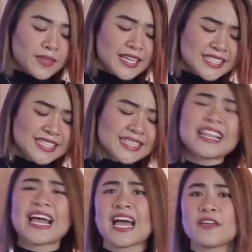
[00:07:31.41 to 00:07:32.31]
Isn't
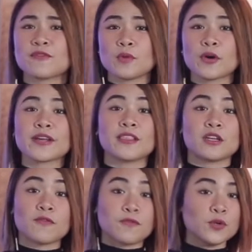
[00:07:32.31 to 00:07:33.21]
life more
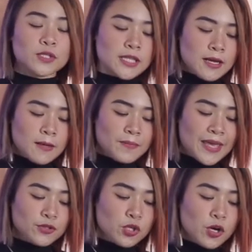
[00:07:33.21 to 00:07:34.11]
than food
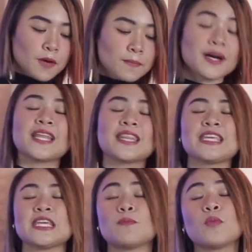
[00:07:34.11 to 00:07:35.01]
and your
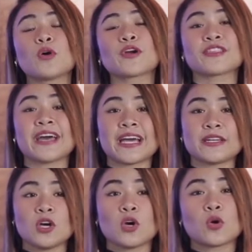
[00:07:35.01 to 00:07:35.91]
body more
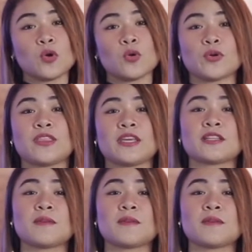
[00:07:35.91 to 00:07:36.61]
than clothing?"